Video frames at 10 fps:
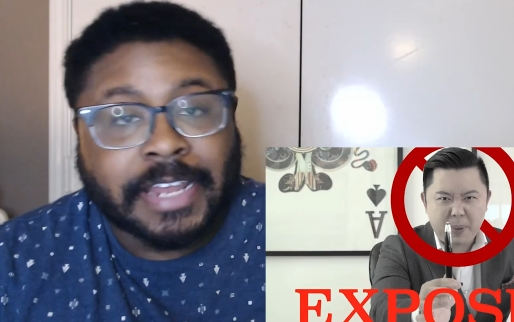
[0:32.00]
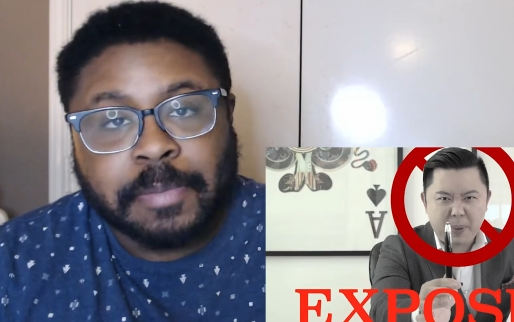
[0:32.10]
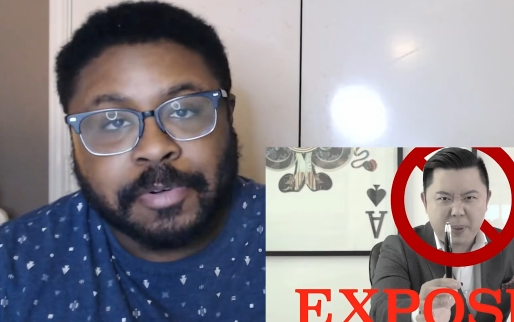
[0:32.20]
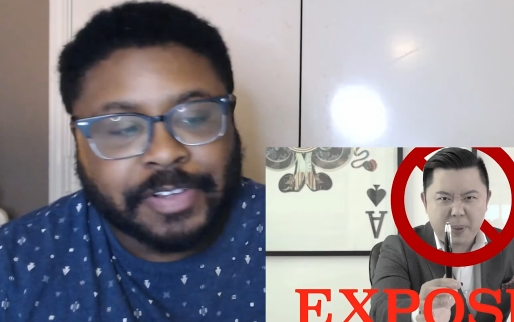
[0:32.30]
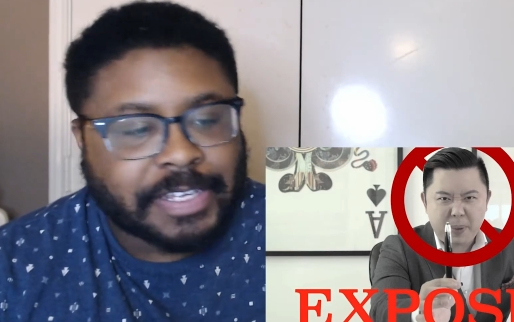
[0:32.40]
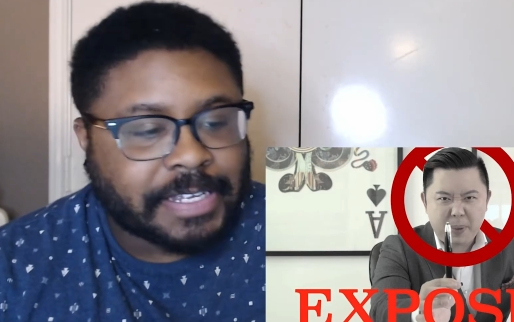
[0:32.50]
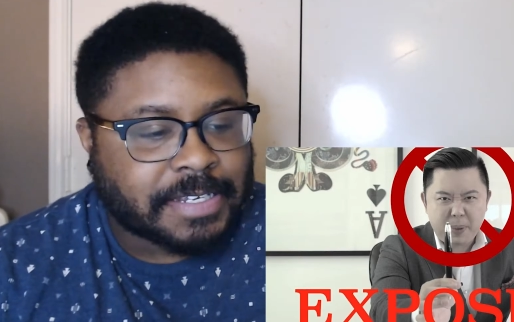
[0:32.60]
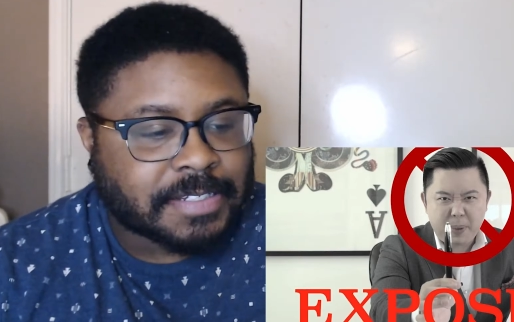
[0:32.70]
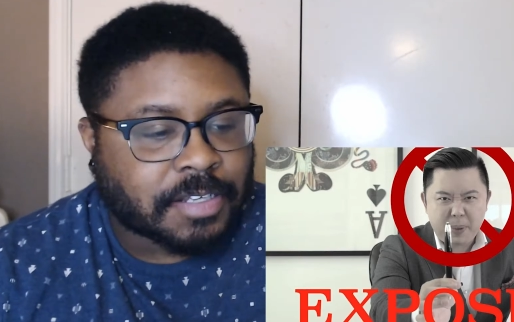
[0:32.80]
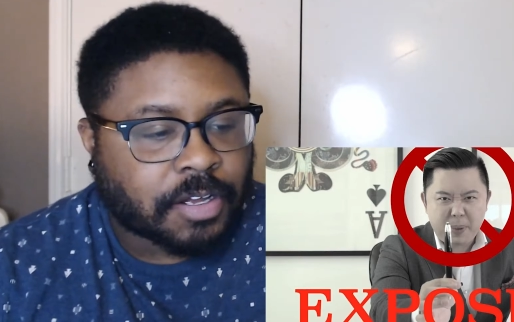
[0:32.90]
Speaker 1: The name of it
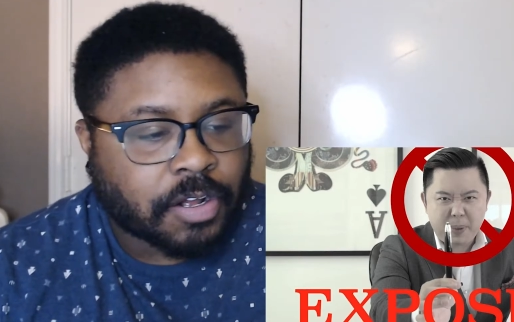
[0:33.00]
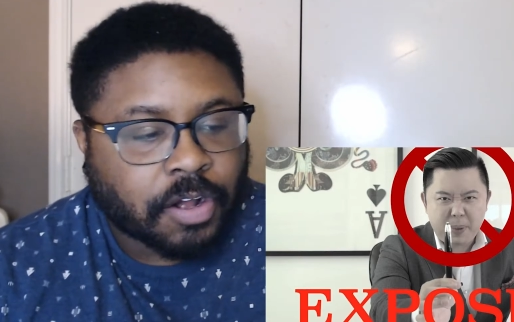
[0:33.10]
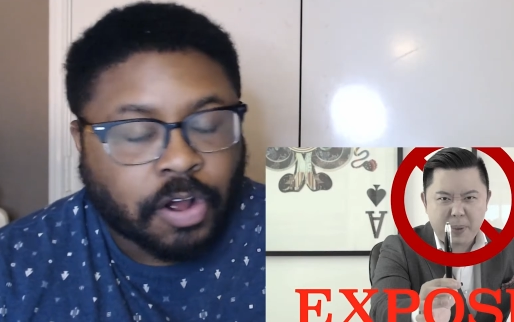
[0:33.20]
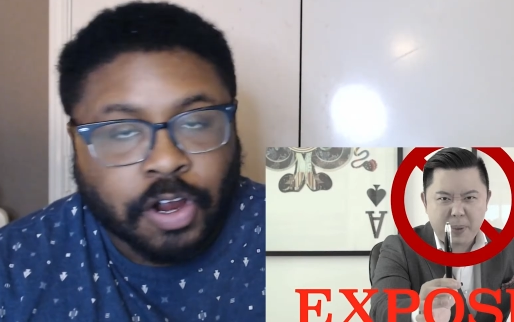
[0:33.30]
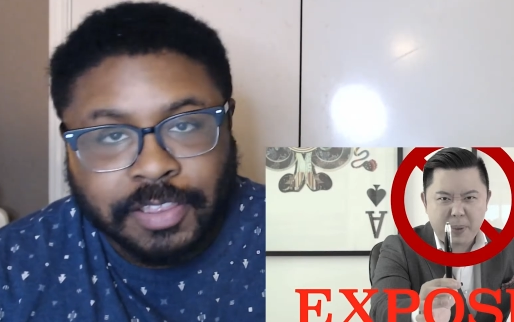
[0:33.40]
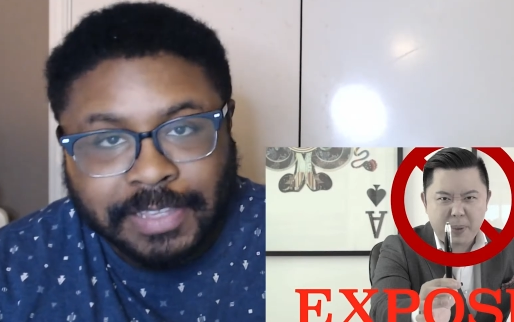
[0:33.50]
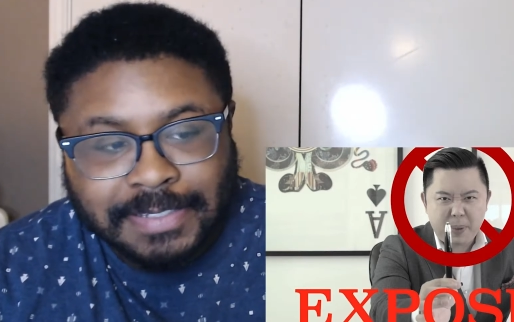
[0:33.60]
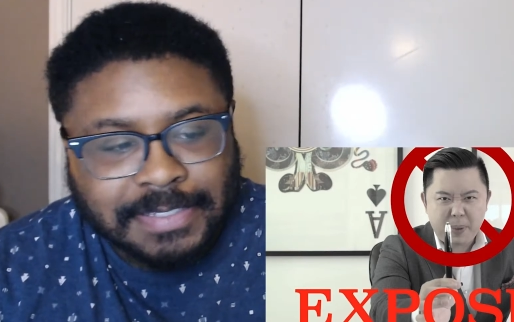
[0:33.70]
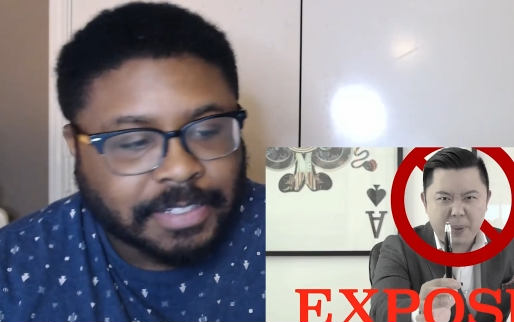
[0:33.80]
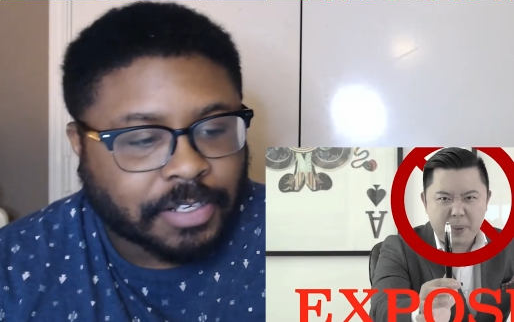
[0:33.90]
is
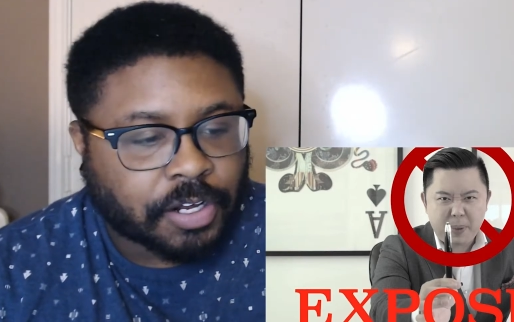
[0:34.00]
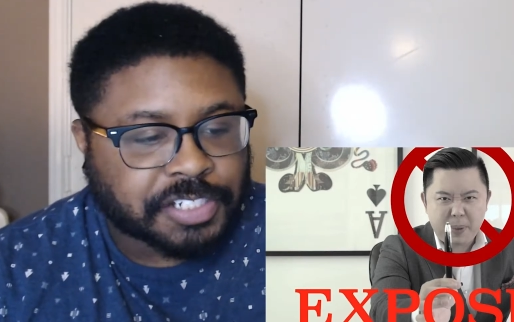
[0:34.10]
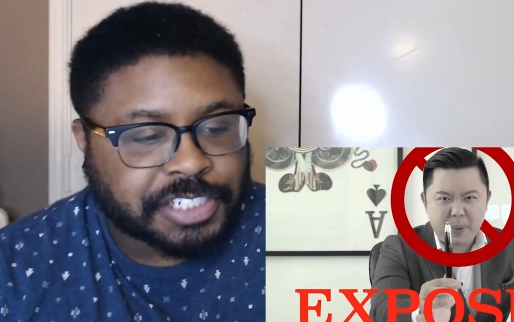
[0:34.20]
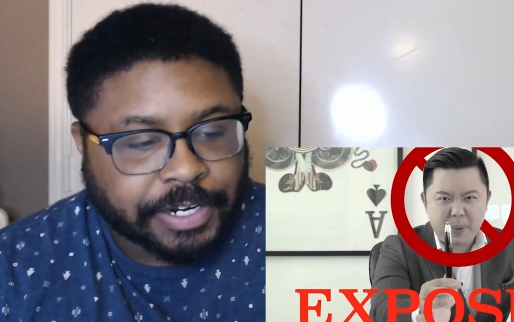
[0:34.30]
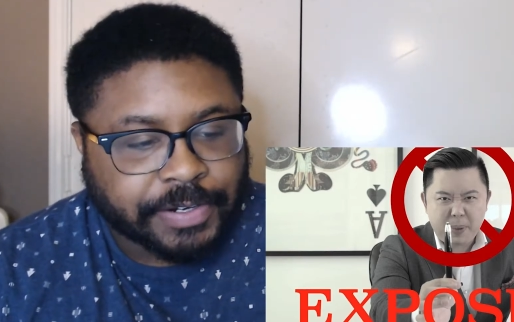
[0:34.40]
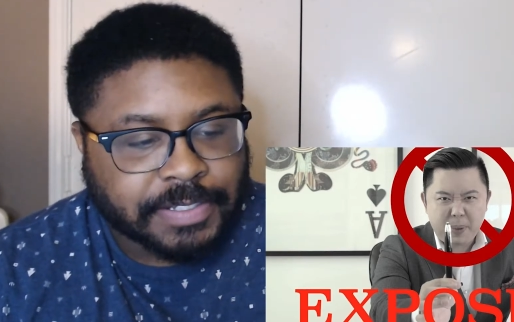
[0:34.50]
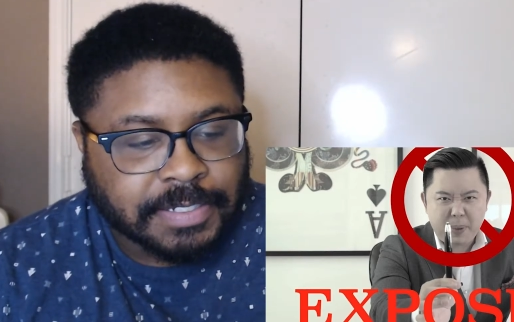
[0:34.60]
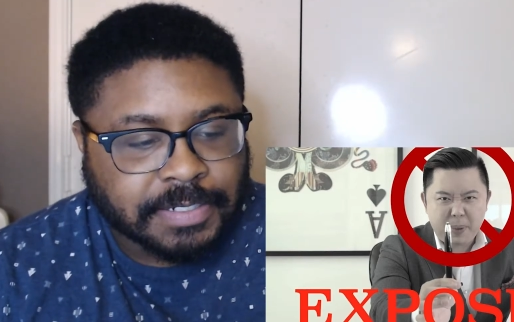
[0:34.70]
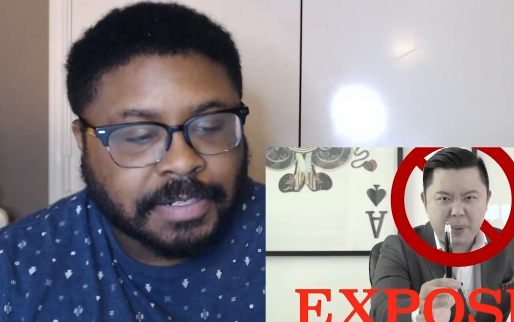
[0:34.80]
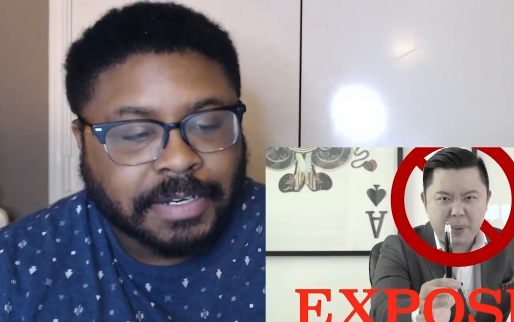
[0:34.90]
Authentic or
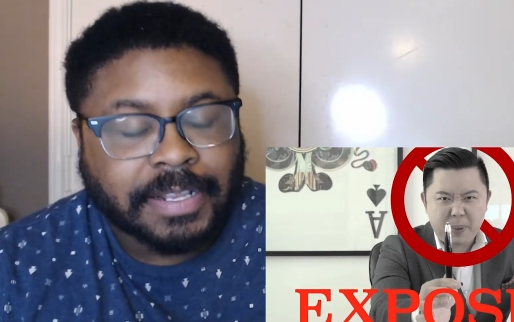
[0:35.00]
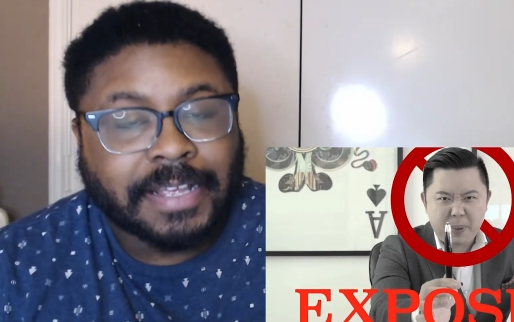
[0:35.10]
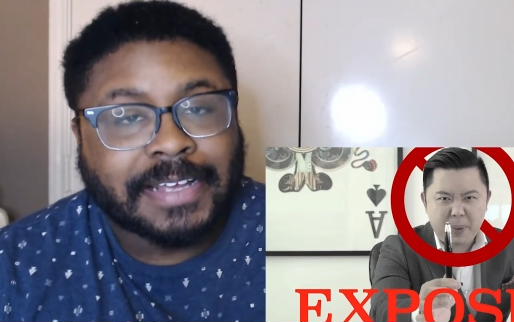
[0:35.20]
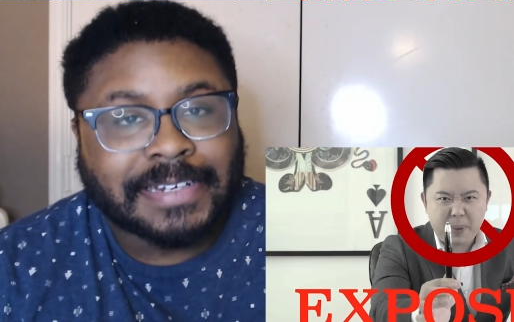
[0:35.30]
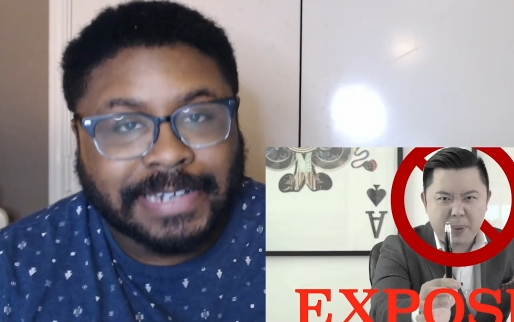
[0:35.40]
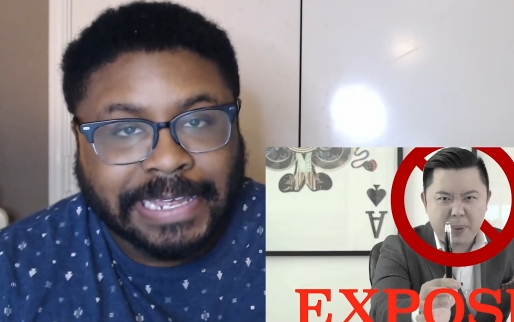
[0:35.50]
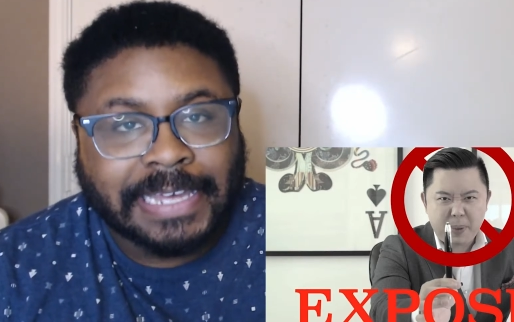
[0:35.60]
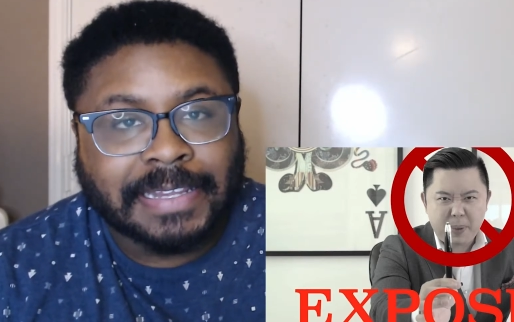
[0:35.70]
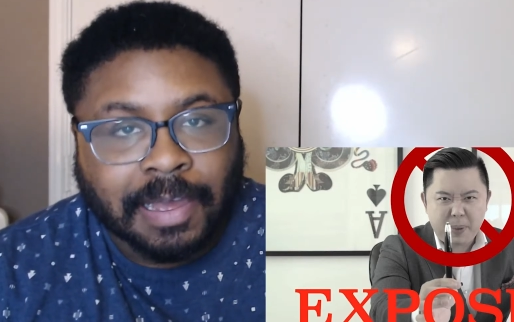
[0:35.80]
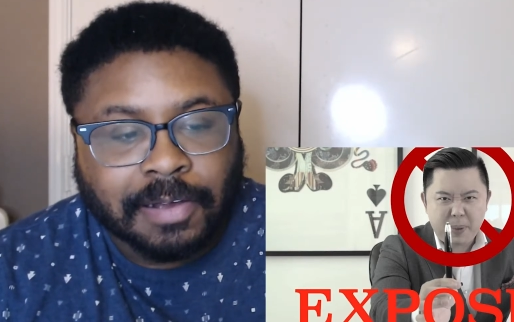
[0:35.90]
Charlatan,
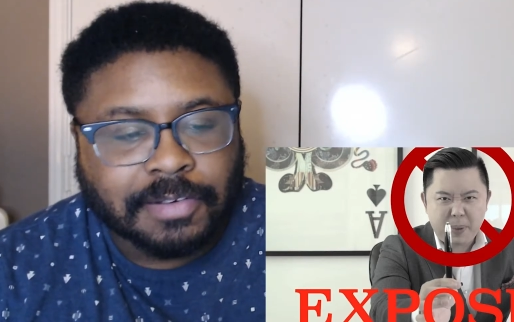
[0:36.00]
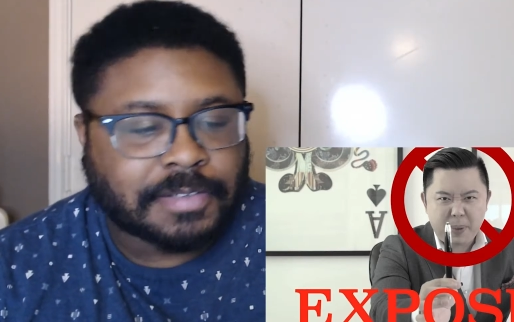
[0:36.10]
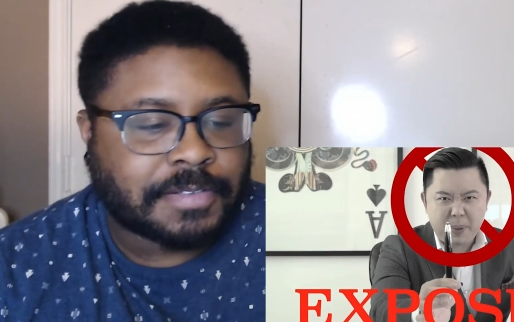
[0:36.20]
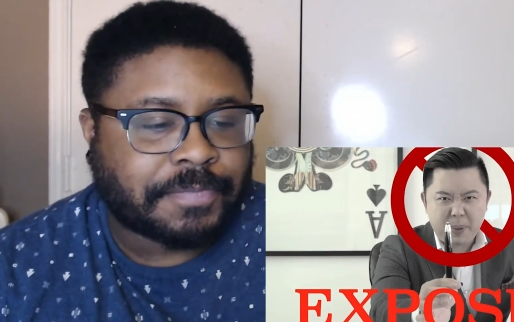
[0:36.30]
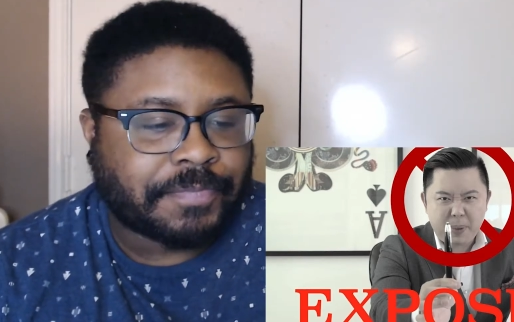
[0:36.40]
Dan Lok,